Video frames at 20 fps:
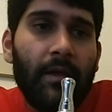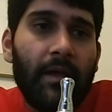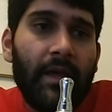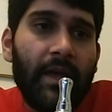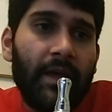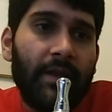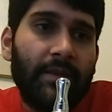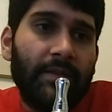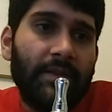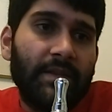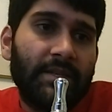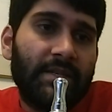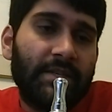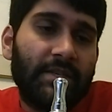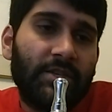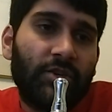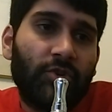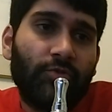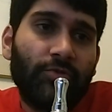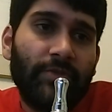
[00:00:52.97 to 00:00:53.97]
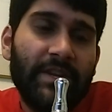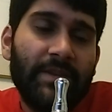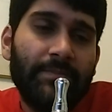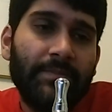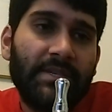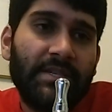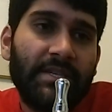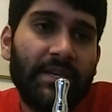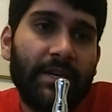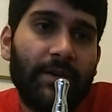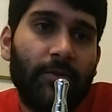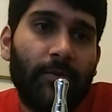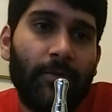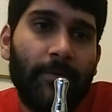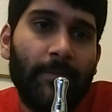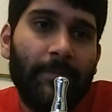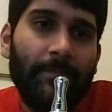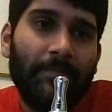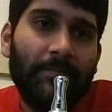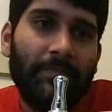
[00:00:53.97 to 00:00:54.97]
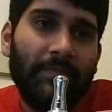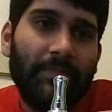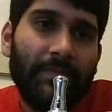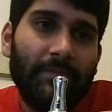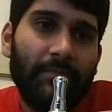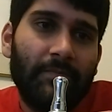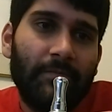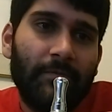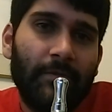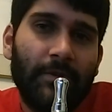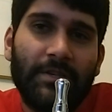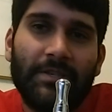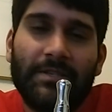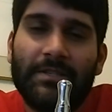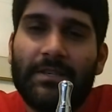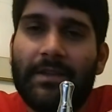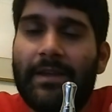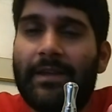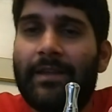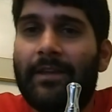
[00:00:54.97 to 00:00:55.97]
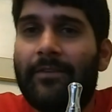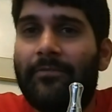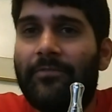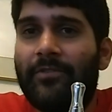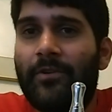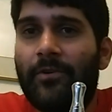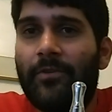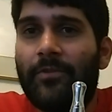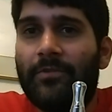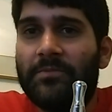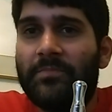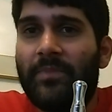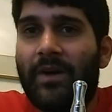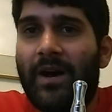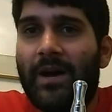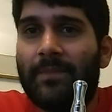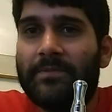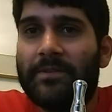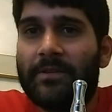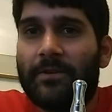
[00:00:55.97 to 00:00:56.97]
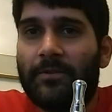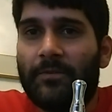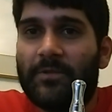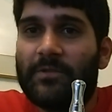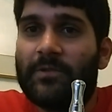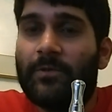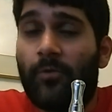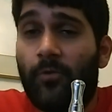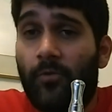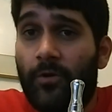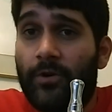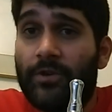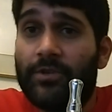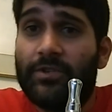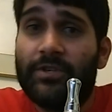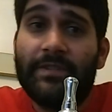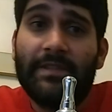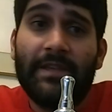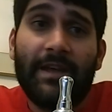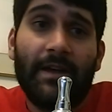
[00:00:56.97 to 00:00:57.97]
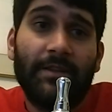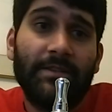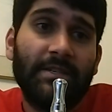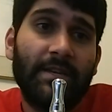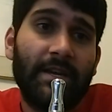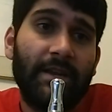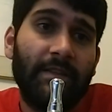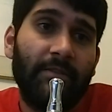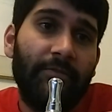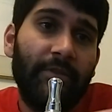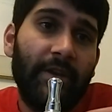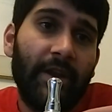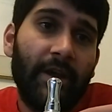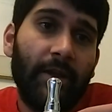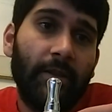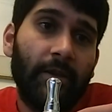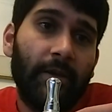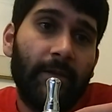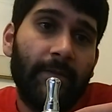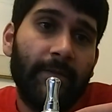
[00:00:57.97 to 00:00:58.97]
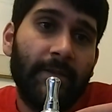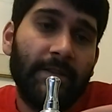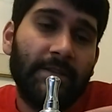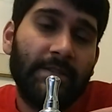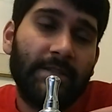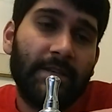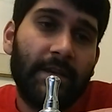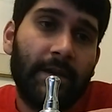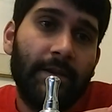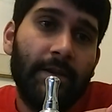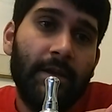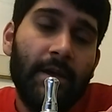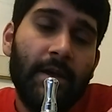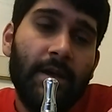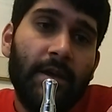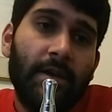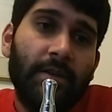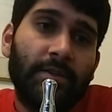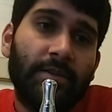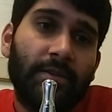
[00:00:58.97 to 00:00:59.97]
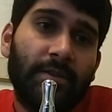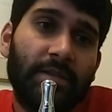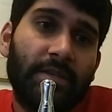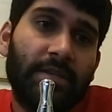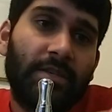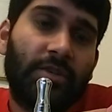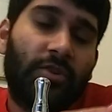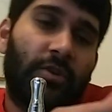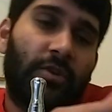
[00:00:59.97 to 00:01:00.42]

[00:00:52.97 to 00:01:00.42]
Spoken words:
And this is Creamsicle, which is like, if you know those popsicles, the orange on the outside and the vanilla on the inside. So this is